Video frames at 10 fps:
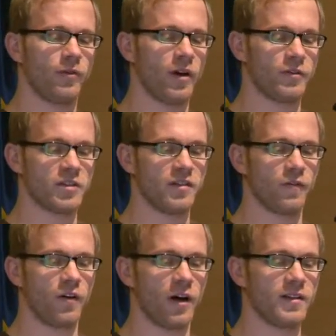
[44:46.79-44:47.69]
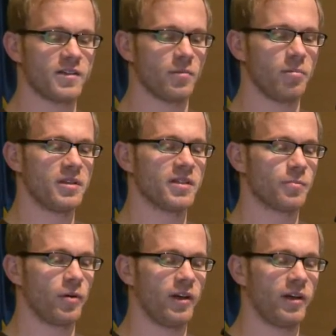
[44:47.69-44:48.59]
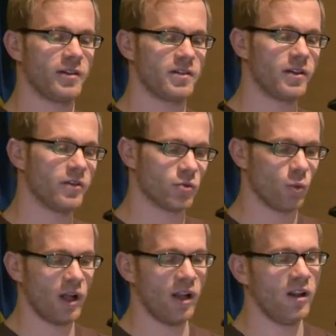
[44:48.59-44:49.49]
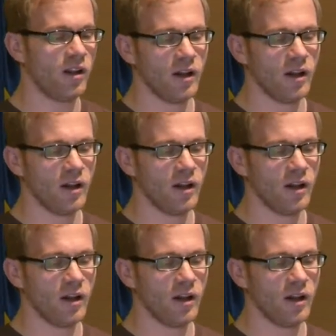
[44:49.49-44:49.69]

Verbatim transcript: I've just defined some business predicates here as well,